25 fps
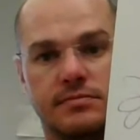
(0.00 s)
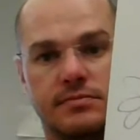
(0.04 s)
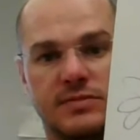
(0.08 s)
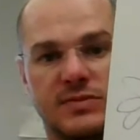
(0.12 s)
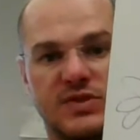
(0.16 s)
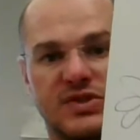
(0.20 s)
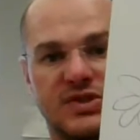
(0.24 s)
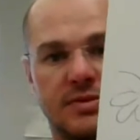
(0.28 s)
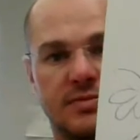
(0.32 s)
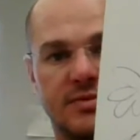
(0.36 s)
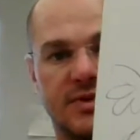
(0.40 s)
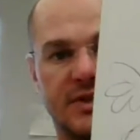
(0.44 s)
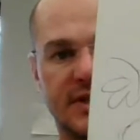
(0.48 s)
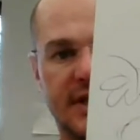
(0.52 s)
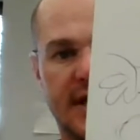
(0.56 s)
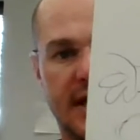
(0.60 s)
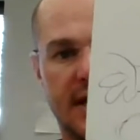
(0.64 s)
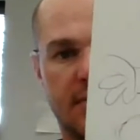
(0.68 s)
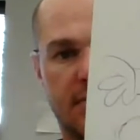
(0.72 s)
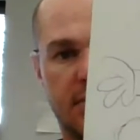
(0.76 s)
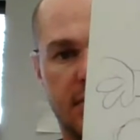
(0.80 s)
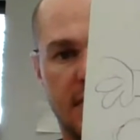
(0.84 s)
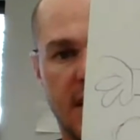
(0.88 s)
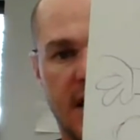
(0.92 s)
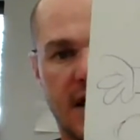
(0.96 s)
So I'm just kind
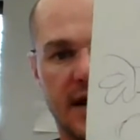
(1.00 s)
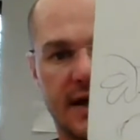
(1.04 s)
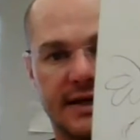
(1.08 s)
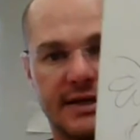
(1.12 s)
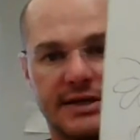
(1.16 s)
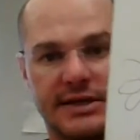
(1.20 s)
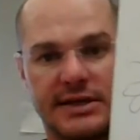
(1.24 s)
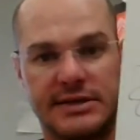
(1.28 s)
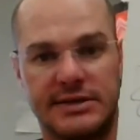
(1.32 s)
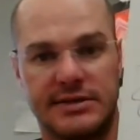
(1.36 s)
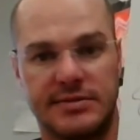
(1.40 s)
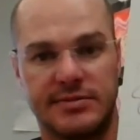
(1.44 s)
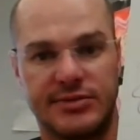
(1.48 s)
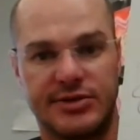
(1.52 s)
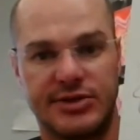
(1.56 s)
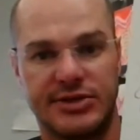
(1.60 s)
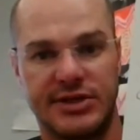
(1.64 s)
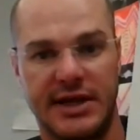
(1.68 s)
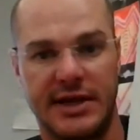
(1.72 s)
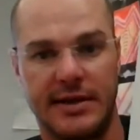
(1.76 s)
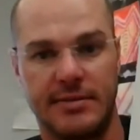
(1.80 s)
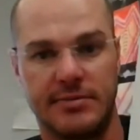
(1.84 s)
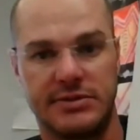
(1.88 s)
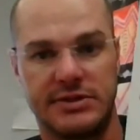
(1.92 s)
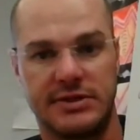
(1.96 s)
of blocking in some
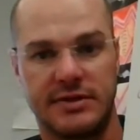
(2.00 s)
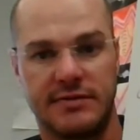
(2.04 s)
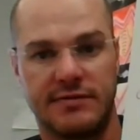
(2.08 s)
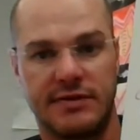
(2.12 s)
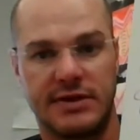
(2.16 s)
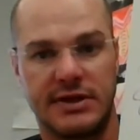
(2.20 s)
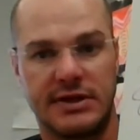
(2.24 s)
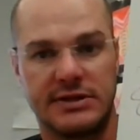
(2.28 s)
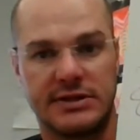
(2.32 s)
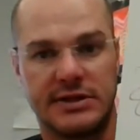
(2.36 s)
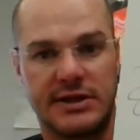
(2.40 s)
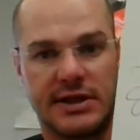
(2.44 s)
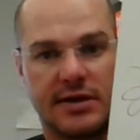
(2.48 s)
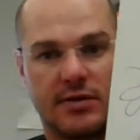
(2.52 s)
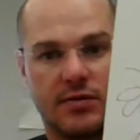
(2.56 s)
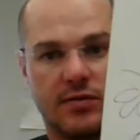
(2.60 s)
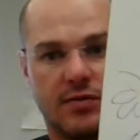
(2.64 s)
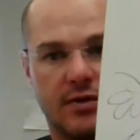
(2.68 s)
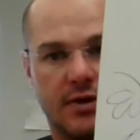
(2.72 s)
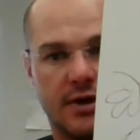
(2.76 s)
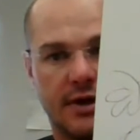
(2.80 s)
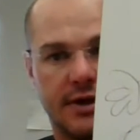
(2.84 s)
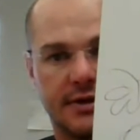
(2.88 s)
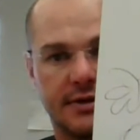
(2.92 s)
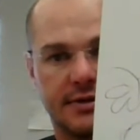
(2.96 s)
shapes of things that I
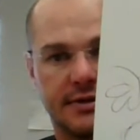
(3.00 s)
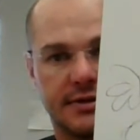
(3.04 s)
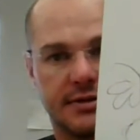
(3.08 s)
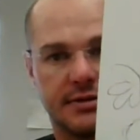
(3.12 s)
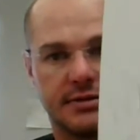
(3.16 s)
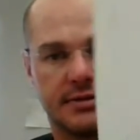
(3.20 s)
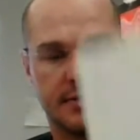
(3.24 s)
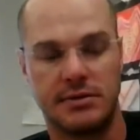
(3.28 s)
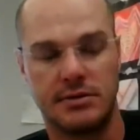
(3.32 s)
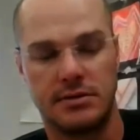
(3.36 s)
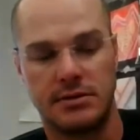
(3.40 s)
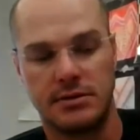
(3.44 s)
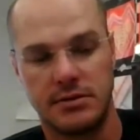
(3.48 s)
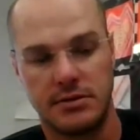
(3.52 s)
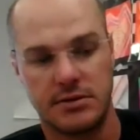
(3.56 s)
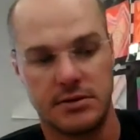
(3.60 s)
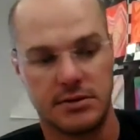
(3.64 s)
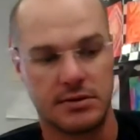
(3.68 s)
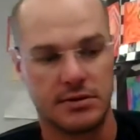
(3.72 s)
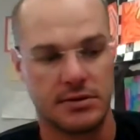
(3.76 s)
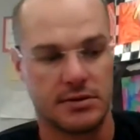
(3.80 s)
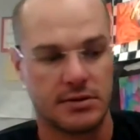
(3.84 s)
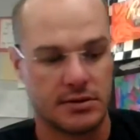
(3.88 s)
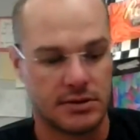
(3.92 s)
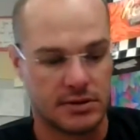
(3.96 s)
want.
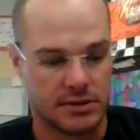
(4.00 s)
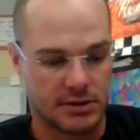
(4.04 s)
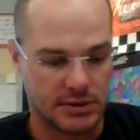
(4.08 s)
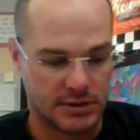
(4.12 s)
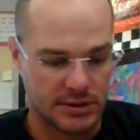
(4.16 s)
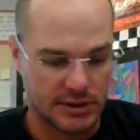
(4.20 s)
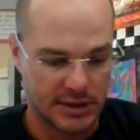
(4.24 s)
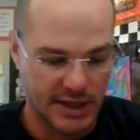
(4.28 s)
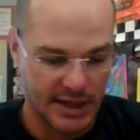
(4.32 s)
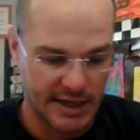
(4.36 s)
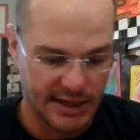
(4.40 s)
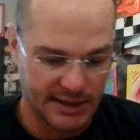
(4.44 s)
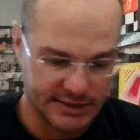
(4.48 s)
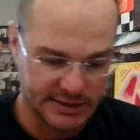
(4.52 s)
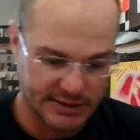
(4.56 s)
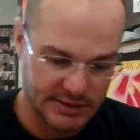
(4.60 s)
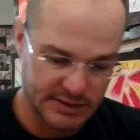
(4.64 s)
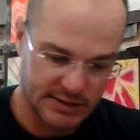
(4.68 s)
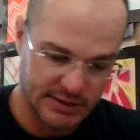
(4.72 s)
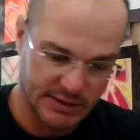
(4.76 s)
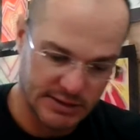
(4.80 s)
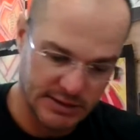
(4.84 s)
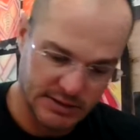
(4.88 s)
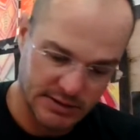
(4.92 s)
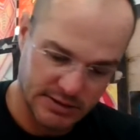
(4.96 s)

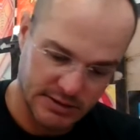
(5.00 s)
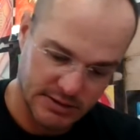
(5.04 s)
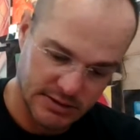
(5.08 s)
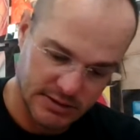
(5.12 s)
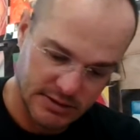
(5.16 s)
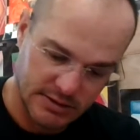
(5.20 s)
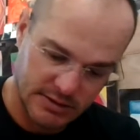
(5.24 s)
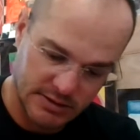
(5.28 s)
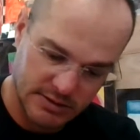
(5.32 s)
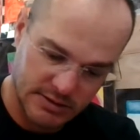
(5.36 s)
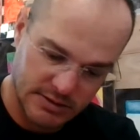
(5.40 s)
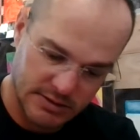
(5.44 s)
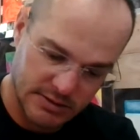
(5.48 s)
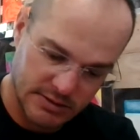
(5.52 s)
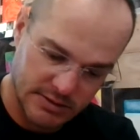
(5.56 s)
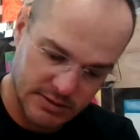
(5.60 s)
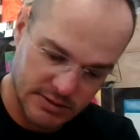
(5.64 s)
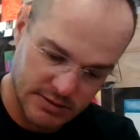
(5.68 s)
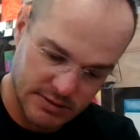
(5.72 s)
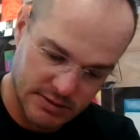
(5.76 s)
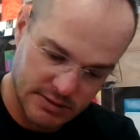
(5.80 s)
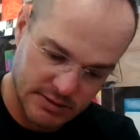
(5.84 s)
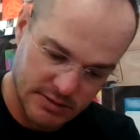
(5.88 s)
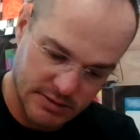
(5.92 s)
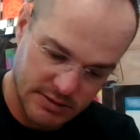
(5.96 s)
Next,
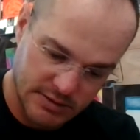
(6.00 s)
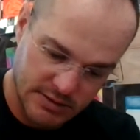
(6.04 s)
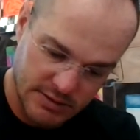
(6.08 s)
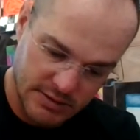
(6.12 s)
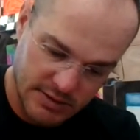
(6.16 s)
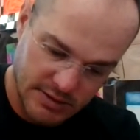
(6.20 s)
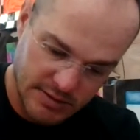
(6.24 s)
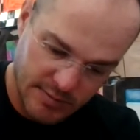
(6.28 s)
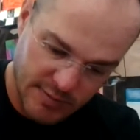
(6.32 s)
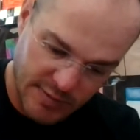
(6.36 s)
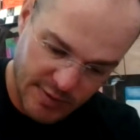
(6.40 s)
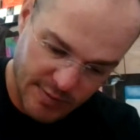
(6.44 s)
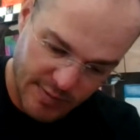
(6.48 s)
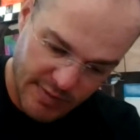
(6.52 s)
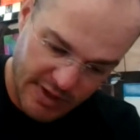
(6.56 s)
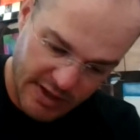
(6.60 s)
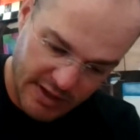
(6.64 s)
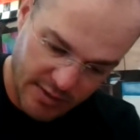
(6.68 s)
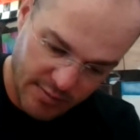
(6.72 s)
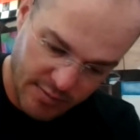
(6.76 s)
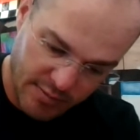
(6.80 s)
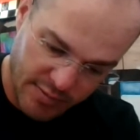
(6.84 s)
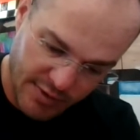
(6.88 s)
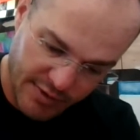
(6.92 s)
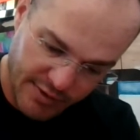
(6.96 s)
I'm going to make
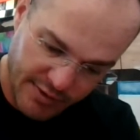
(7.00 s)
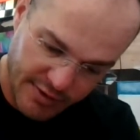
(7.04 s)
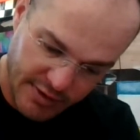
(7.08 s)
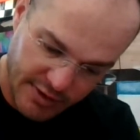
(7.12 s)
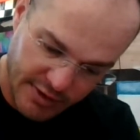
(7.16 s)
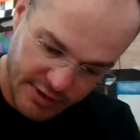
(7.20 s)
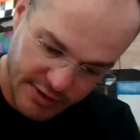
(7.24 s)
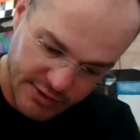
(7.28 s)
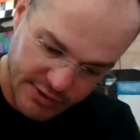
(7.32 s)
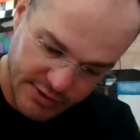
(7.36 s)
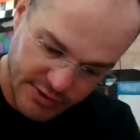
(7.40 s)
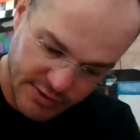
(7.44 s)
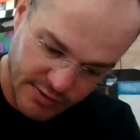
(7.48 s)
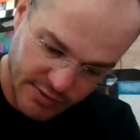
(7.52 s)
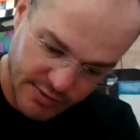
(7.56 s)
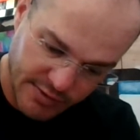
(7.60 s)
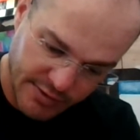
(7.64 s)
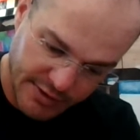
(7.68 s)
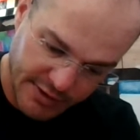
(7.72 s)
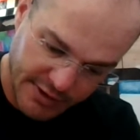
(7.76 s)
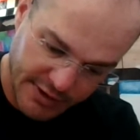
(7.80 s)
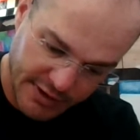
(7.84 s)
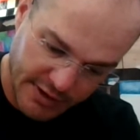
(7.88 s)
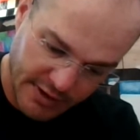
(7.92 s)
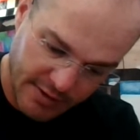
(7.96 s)
a bird on his shoulder
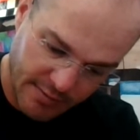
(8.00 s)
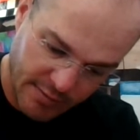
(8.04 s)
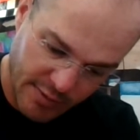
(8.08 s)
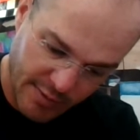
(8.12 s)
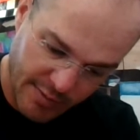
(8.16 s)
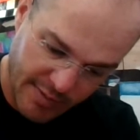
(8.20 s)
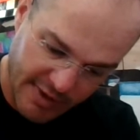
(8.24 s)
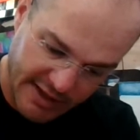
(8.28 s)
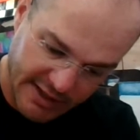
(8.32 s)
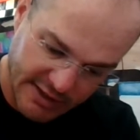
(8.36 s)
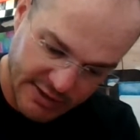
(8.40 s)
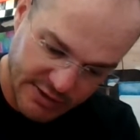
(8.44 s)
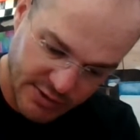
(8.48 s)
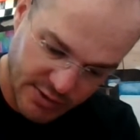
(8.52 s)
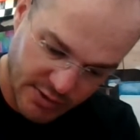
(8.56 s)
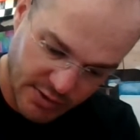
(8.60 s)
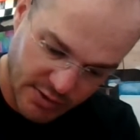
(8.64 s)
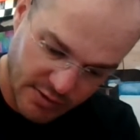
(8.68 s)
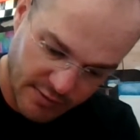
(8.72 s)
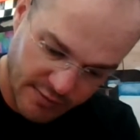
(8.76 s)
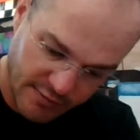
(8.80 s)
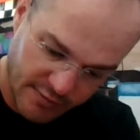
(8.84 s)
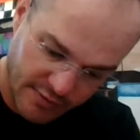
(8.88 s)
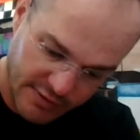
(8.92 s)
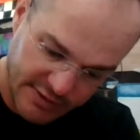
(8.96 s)
here. I'm going to make a
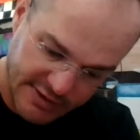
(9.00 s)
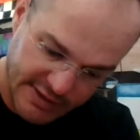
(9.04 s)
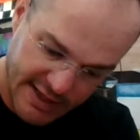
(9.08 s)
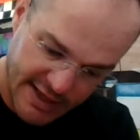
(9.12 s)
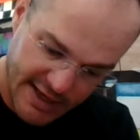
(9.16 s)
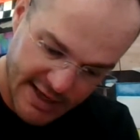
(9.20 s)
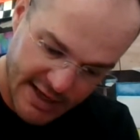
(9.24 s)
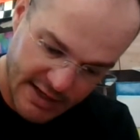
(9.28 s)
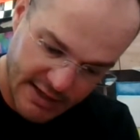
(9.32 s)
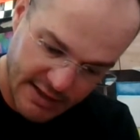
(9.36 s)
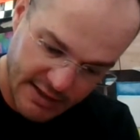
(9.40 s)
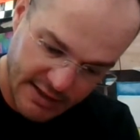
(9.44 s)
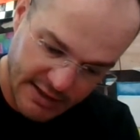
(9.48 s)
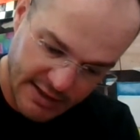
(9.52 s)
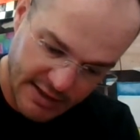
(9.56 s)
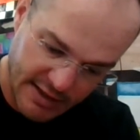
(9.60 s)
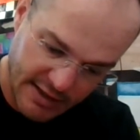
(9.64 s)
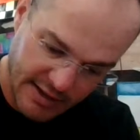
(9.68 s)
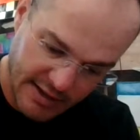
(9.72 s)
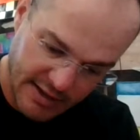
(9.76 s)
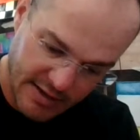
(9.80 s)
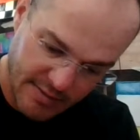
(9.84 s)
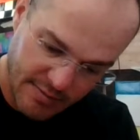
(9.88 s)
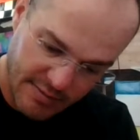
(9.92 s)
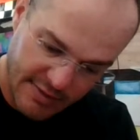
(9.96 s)
circle for his head, and then I
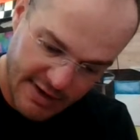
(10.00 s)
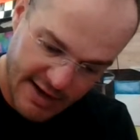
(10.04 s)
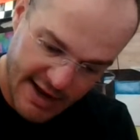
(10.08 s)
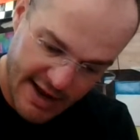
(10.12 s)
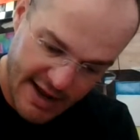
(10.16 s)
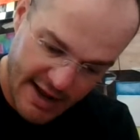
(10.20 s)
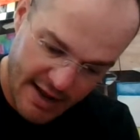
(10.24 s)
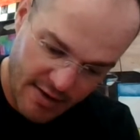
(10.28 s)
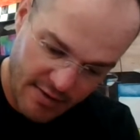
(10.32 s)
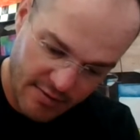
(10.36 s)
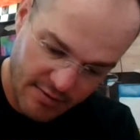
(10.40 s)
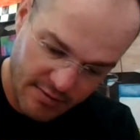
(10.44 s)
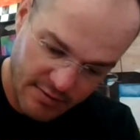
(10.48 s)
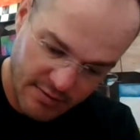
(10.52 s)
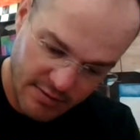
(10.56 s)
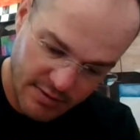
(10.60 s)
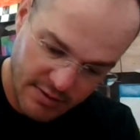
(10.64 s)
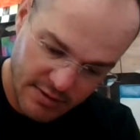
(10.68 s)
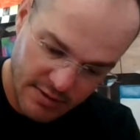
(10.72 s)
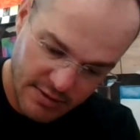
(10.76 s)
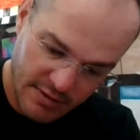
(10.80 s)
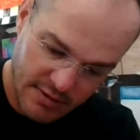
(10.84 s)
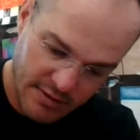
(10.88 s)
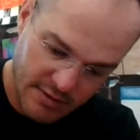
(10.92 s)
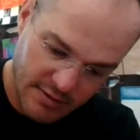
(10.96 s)
come down
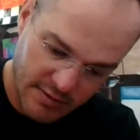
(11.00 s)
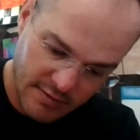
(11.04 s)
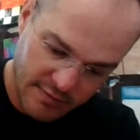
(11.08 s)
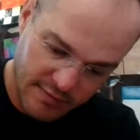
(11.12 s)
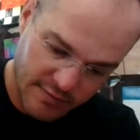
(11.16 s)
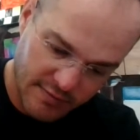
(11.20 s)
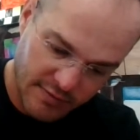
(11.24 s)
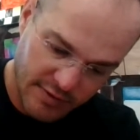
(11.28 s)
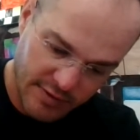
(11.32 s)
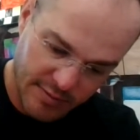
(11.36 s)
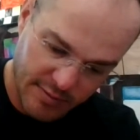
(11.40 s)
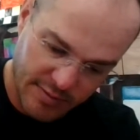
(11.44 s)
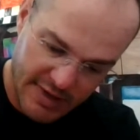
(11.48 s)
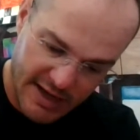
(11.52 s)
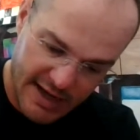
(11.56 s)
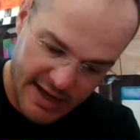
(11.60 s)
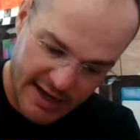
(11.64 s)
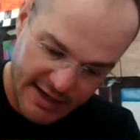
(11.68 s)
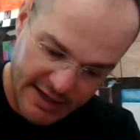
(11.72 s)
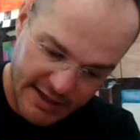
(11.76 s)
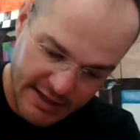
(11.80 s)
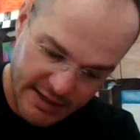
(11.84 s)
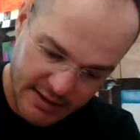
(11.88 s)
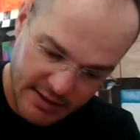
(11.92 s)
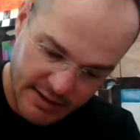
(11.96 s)
for the
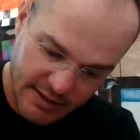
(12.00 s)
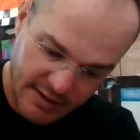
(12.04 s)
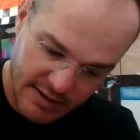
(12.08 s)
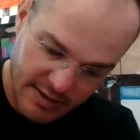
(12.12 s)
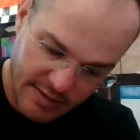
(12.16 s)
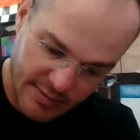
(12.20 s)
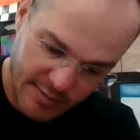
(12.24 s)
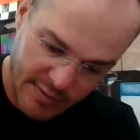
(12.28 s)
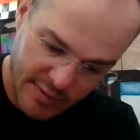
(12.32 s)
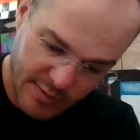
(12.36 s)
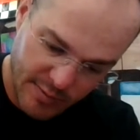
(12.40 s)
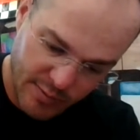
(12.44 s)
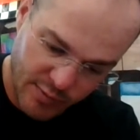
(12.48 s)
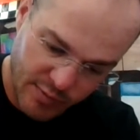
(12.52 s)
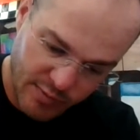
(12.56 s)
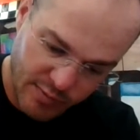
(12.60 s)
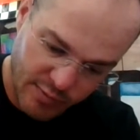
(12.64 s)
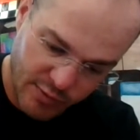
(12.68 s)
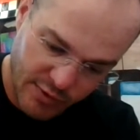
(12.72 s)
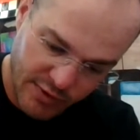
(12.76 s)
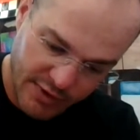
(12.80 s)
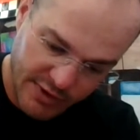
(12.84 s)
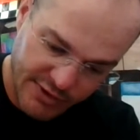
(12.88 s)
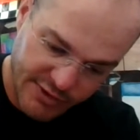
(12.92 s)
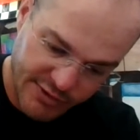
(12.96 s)
body, then I'm going to
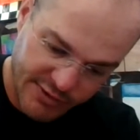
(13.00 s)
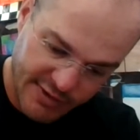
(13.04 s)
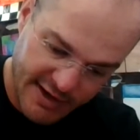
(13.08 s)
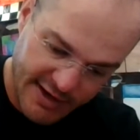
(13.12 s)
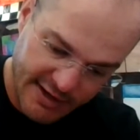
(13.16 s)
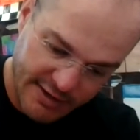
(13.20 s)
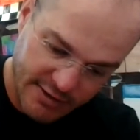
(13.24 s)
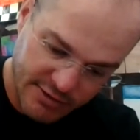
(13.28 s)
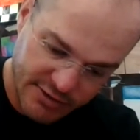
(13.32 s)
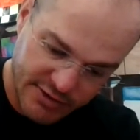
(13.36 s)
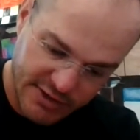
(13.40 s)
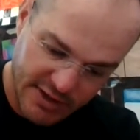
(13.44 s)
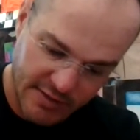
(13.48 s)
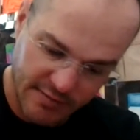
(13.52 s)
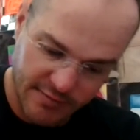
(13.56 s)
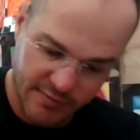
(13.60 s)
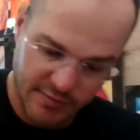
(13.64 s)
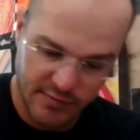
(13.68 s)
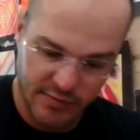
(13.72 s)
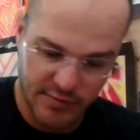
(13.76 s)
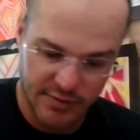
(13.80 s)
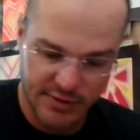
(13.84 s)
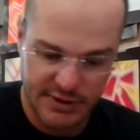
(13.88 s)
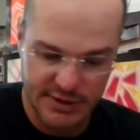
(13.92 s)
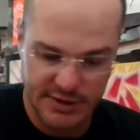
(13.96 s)
put a triangle shape
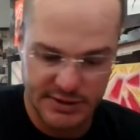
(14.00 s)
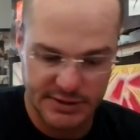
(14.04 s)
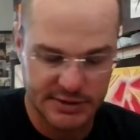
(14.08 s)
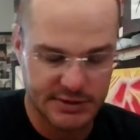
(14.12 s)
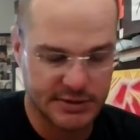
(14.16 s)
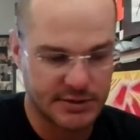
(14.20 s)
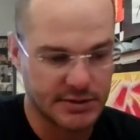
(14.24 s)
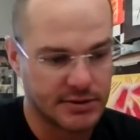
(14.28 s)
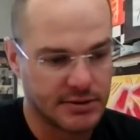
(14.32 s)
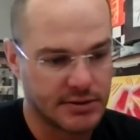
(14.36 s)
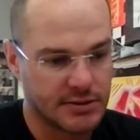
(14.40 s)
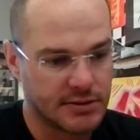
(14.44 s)
for his,